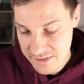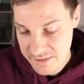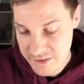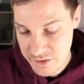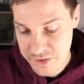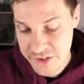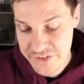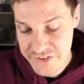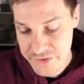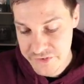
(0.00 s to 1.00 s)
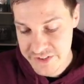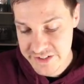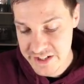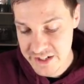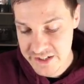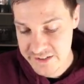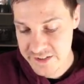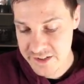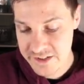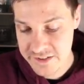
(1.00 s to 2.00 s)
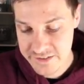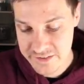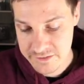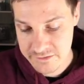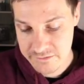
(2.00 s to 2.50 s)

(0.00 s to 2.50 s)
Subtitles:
you know, you can still see the art. The art is